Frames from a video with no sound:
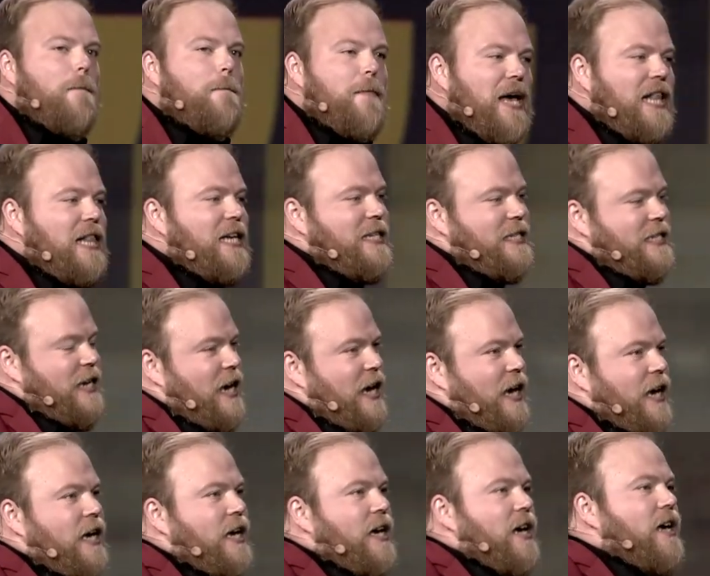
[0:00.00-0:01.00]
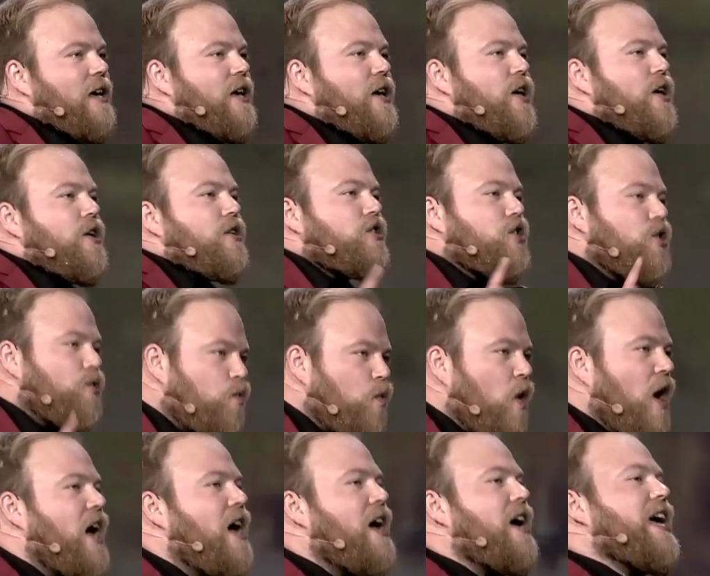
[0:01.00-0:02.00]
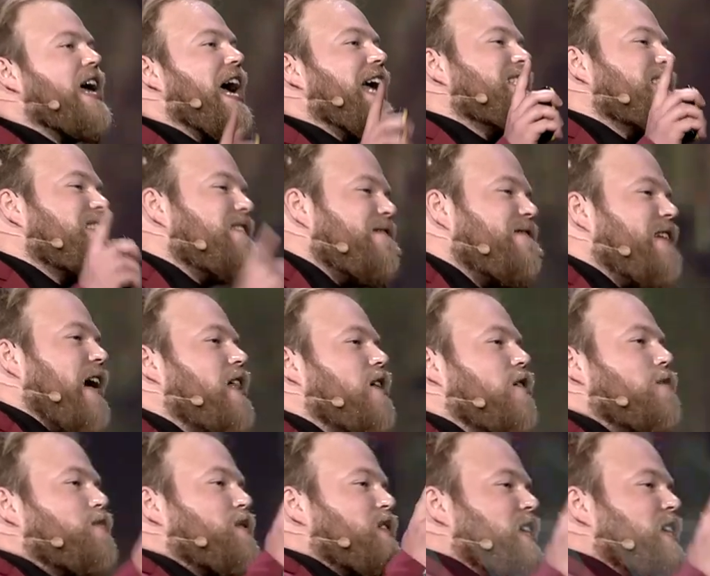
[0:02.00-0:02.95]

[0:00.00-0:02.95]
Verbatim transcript: ability to work and develop